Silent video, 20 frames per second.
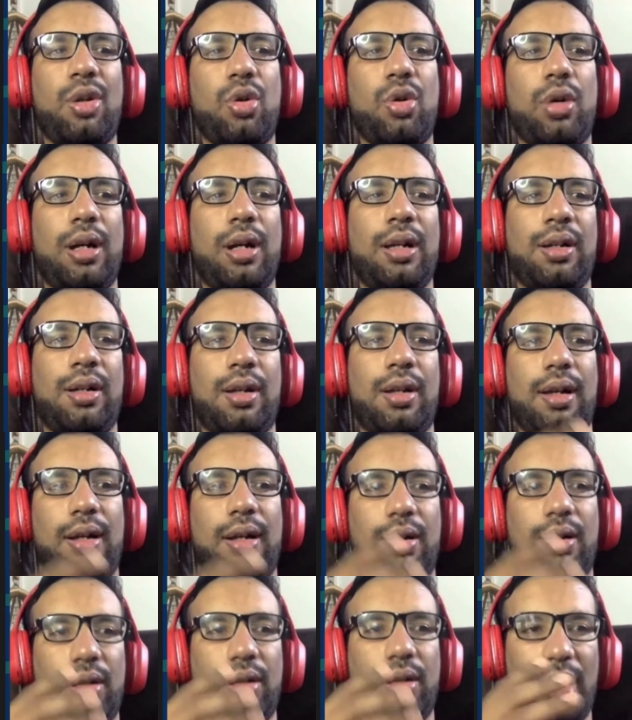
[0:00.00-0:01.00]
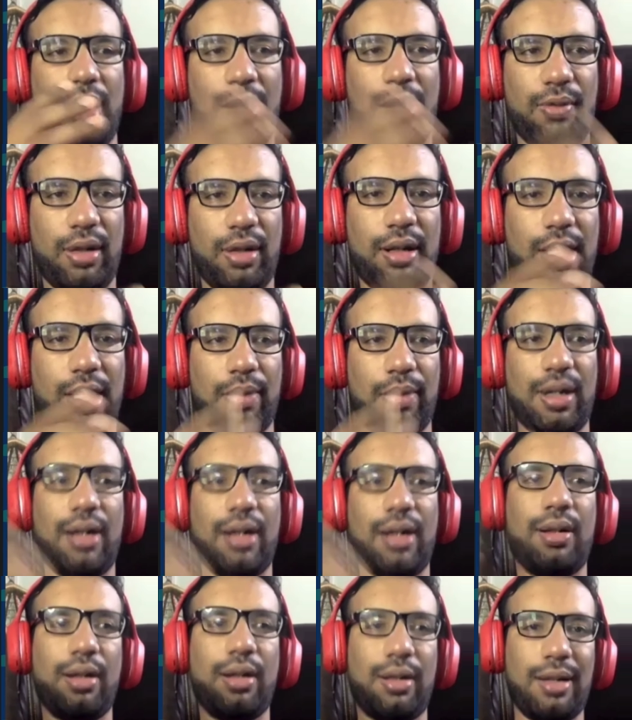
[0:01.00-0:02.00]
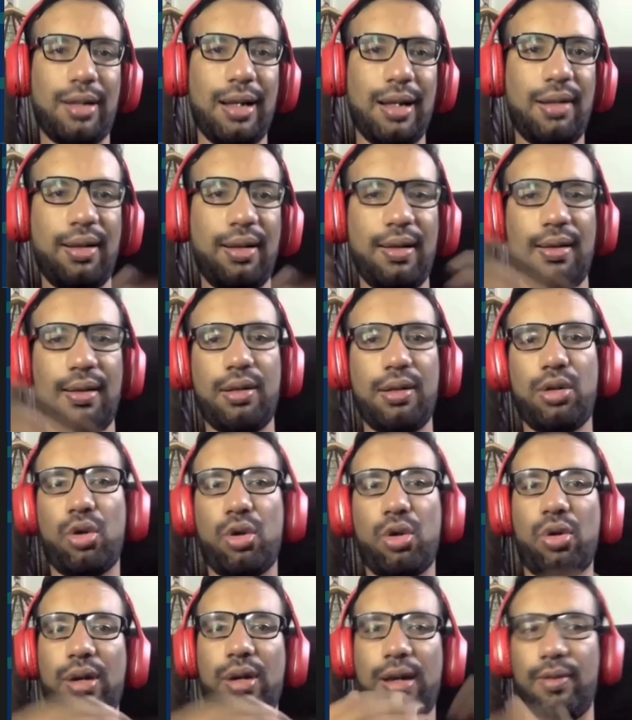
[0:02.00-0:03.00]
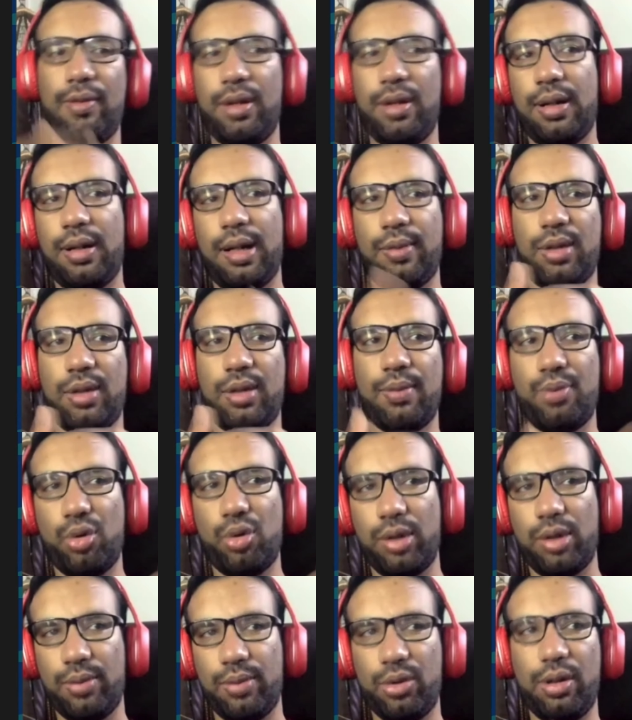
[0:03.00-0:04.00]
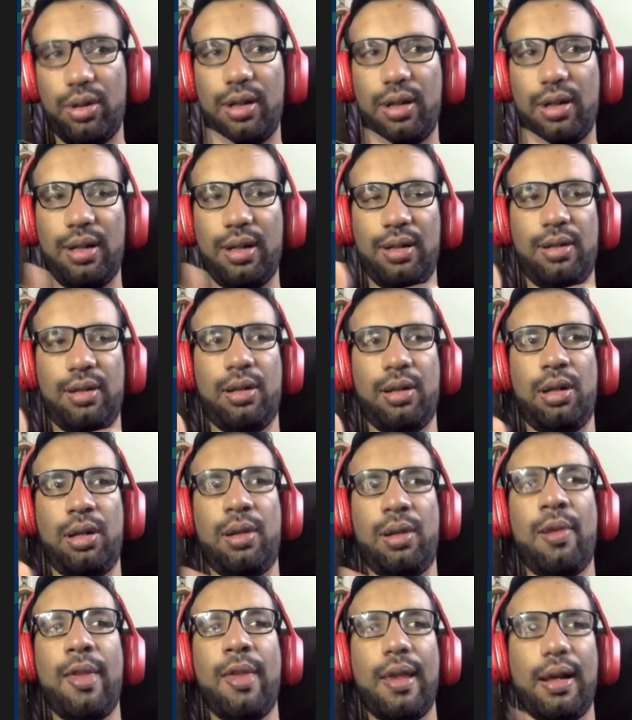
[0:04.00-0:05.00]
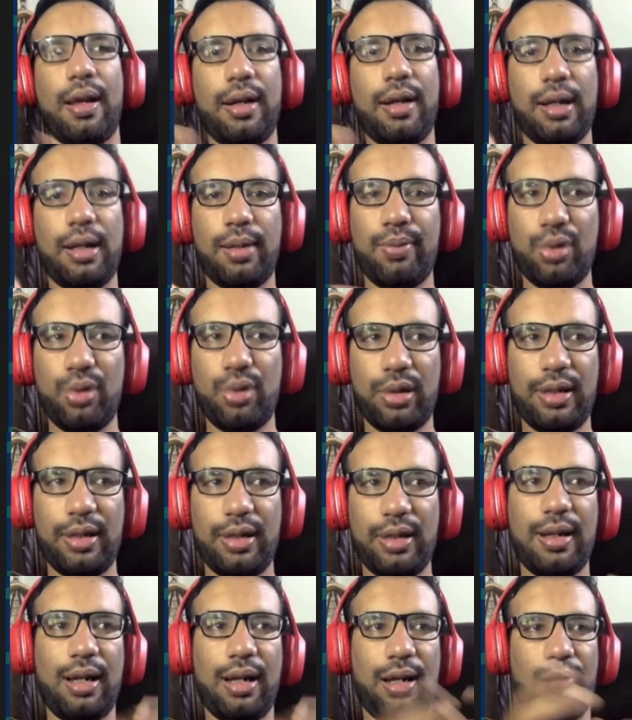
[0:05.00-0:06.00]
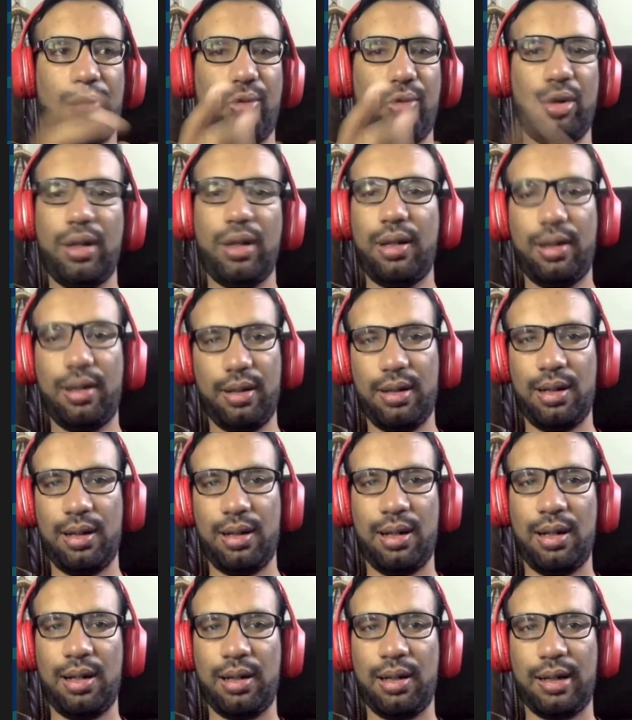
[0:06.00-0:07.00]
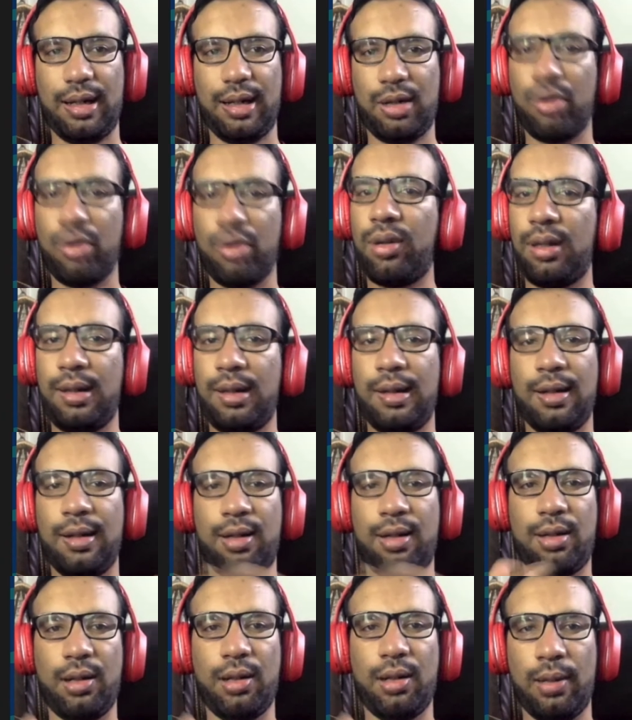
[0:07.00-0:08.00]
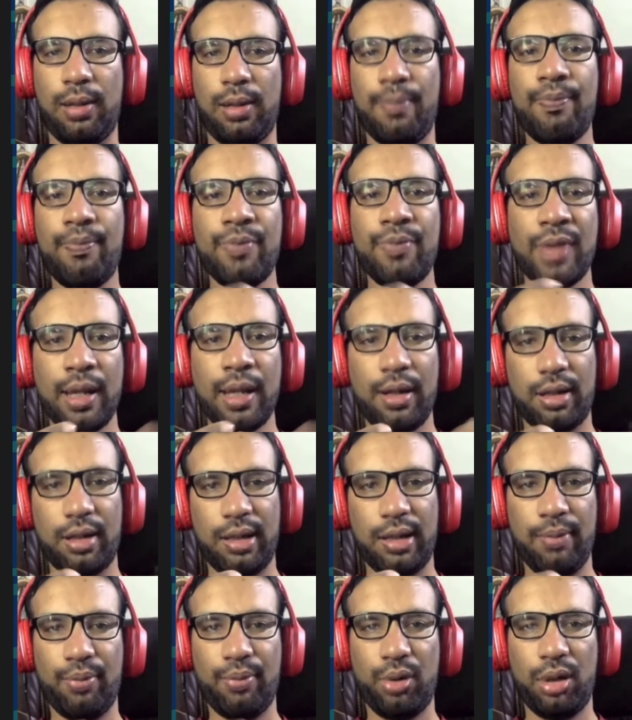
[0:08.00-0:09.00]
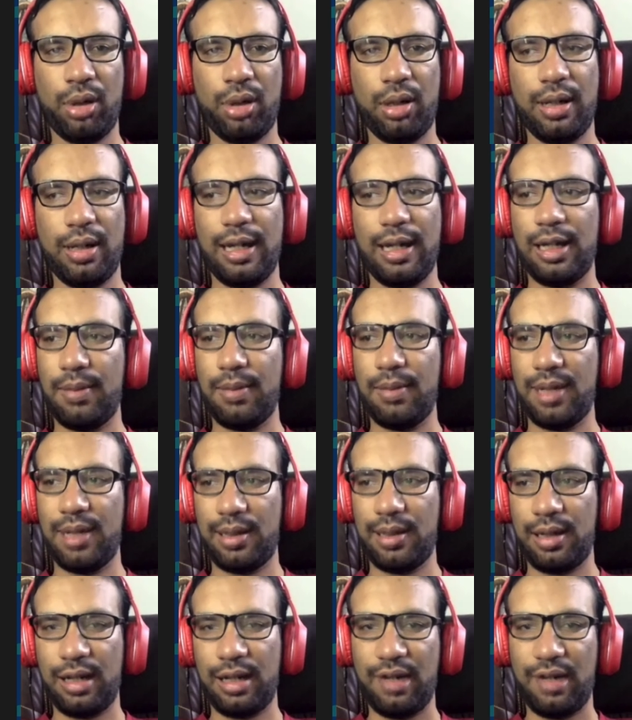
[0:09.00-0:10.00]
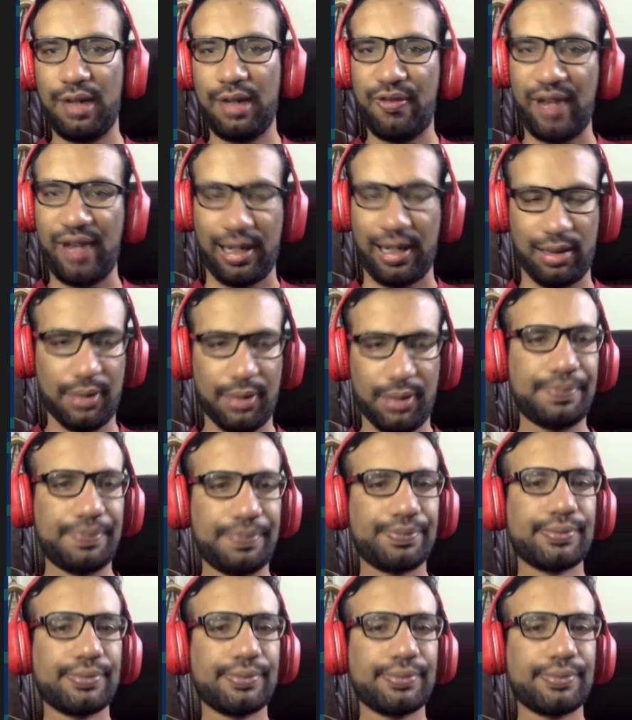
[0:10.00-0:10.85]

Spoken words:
show us that every time height is changing, so every time composable is recomposing, and we get to see this simple animating effect.